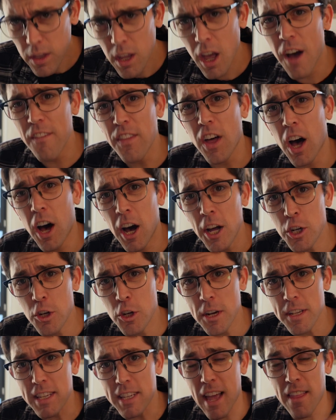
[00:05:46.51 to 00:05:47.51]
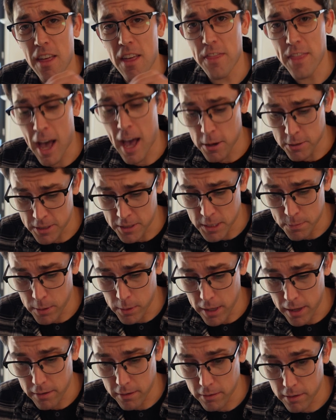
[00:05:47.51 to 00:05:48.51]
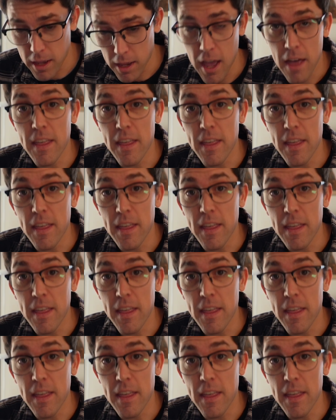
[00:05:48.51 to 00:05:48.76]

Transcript: of the hundredths and the thousandths place.